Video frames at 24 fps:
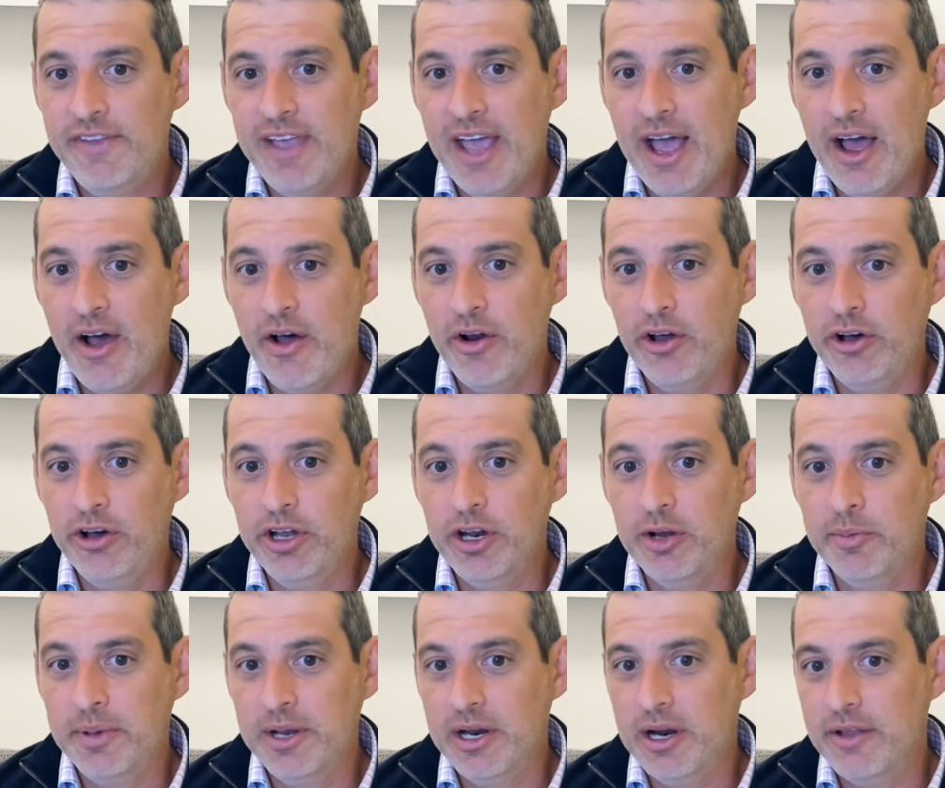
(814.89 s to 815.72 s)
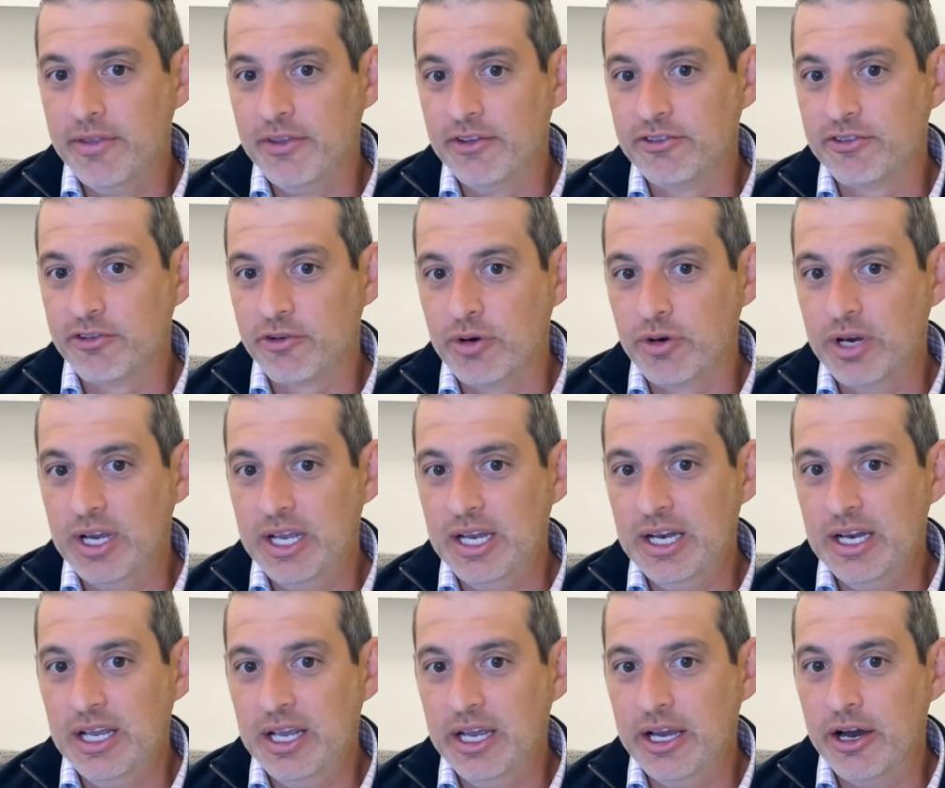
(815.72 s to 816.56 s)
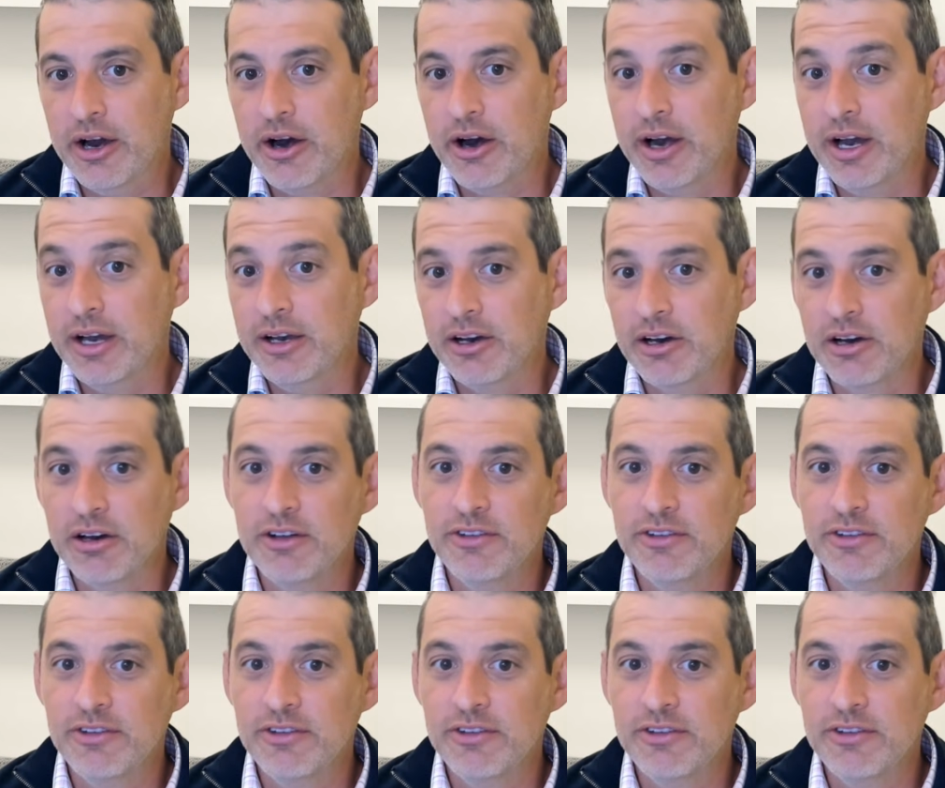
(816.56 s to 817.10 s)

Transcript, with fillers: down a little bit on the screen here and you're